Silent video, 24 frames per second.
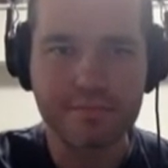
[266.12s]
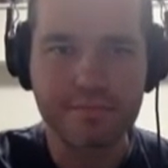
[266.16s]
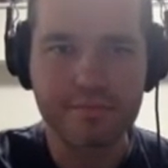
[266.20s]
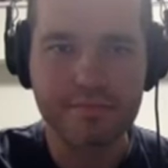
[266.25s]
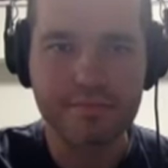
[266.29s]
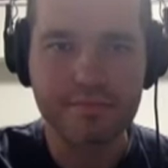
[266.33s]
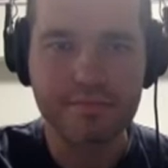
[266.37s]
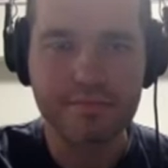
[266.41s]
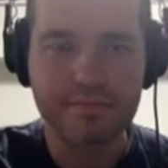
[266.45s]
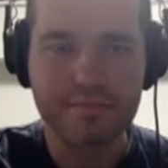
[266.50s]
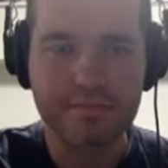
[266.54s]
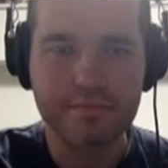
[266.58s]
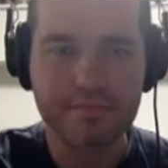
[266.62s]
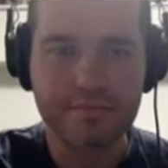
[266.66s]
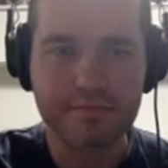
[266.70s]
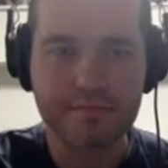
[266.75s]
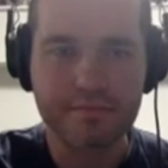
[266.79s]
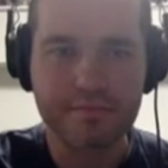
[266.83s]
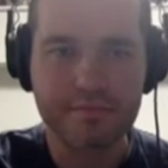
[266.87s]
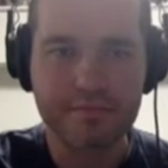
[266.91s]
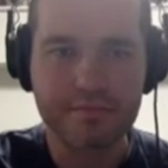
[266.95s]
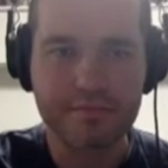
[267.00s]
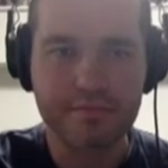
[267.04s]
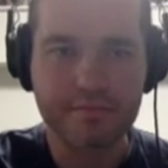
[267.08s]

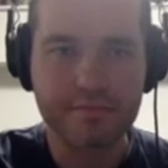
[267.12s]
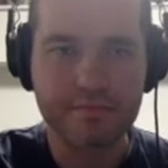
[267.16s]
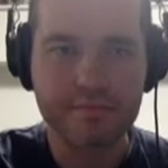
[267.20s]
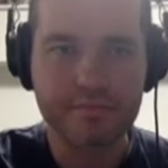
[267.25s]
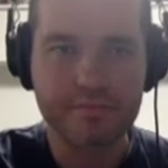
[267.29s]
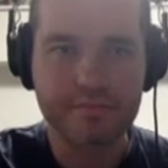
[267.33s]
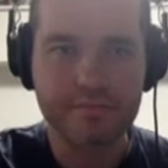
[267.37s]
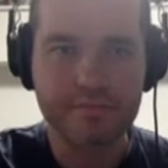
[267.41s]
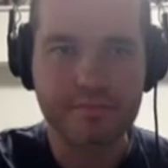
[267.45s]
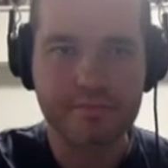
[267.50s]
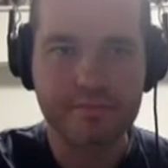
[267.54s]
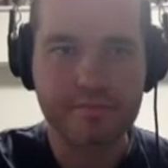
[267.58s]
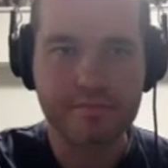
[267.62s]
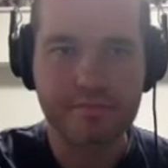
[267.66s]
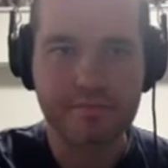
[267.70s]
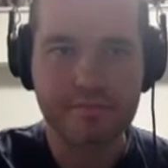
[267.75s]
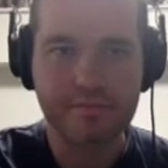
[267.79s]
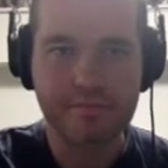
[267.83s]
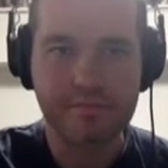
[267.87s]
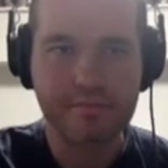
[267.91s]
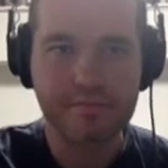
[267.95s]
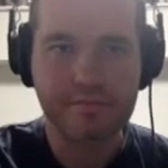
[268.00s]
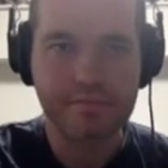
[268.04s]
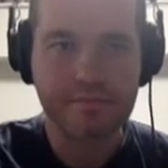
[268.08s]

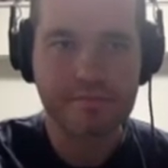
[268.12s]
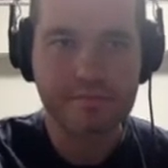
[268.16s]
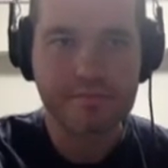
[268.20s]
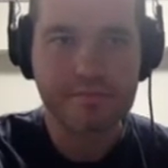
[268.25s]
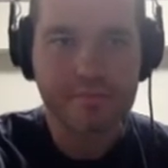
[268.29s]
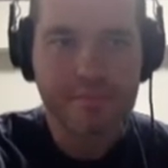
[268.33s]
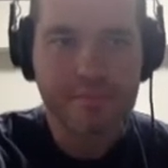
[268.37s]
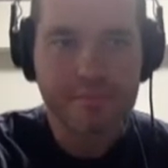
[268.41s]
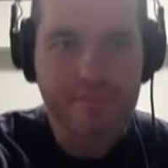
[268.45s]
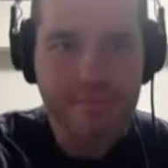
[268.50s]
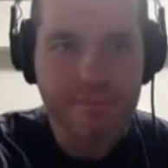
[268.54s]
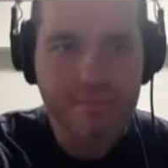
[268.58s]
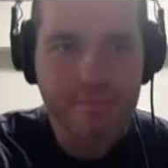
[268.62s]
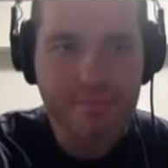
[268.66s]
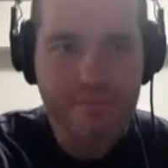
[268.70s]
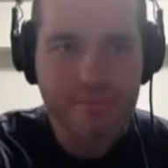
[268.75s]
(silent)